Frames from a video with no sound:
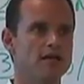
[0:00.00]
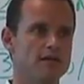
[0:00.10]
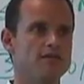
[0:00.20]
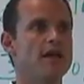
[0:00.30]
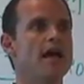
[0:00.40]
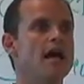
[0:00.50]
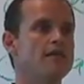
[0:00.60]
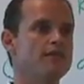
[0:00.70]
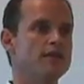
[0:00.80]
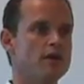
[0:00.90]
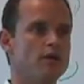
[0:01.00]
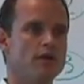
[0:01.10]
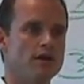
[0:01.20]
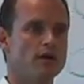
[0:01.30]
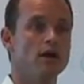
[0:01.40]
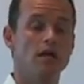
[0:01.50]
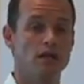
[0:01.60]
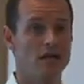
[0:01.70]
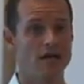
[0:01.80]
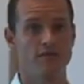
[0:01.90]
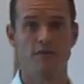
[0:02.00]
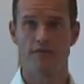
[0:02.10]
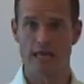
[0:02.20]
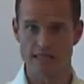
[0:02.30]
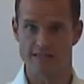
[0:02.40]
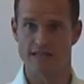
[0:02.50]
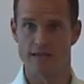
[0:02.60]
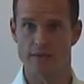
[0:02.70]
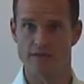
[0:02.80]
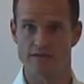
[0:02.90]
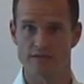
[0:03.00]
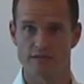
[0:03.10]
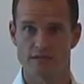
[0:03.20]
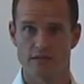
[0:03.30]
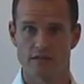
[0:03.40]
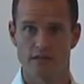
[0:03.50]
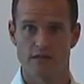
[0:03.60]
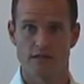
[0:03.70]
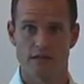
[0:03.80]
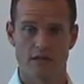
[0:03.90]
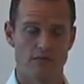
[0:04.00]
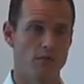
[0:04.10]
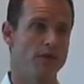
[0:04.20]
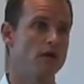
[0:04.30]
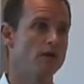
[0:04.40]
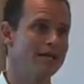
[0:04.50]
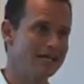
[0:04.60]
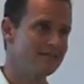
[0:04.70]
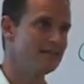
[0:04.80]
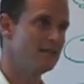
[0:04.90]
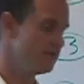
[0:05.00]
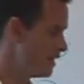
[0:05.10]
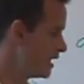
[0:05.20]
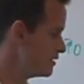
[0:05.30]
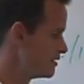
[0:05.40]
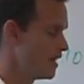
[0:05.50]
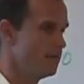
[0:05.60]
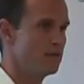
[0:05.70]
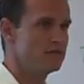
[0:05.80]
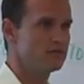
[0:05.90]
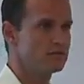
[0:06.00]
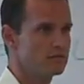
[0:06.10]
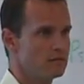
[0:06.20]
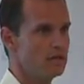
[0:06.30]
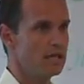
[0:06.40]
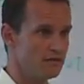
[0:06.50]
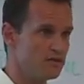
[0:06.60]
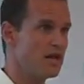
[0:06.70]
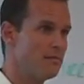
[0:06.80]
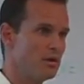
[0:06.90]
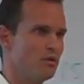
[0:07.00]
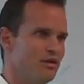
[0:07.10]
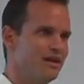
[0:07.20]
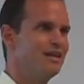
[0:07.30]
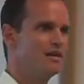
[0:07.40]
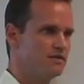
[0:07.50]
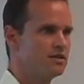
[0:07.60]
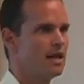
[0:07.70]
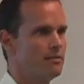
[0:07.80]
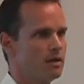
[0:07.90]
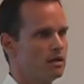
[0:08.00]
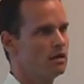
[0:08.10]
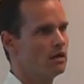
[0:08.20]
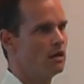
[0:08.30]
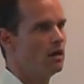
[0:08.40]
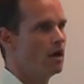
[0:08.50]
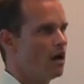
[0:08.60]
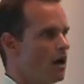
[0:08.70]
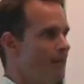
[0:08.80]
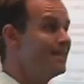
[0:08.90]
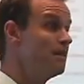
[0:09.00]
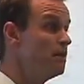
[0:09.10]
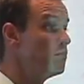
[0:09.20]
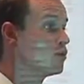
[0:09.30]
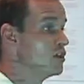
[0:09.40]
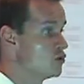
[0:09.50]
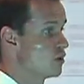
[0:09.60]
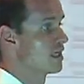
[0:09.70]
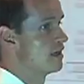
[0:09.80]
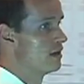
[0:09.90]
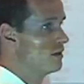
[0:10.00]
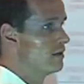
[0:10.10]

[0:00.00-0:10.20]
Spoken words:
If they have, then go here. A lot of if-then statements, a lot of what we call nested if-then statements, if statement within an if statement, and can be pretty tricky,